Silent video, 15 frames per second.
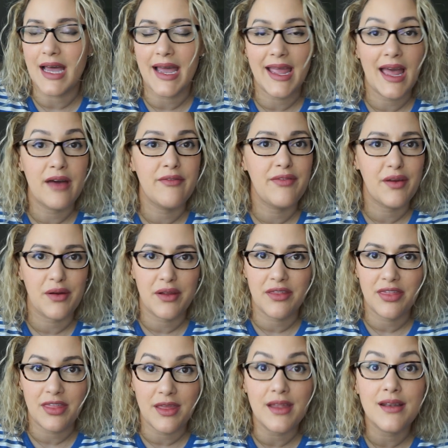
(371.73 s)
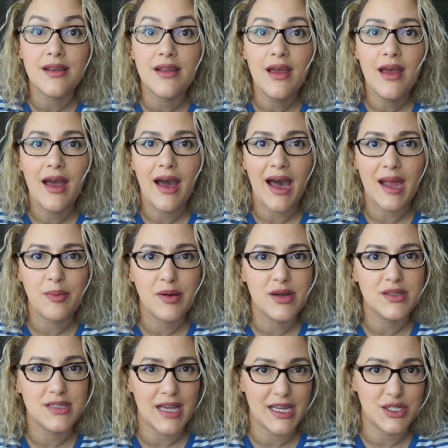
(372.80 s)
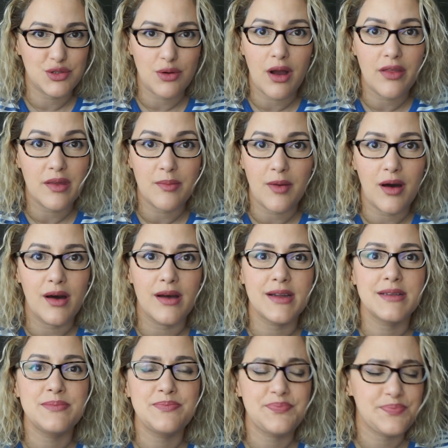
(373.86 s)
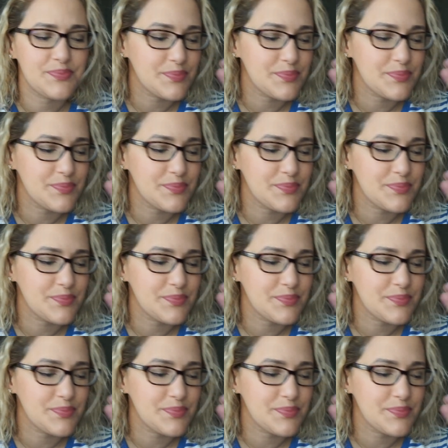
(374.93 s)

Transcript: I have very thin eyebrows. I draw them on.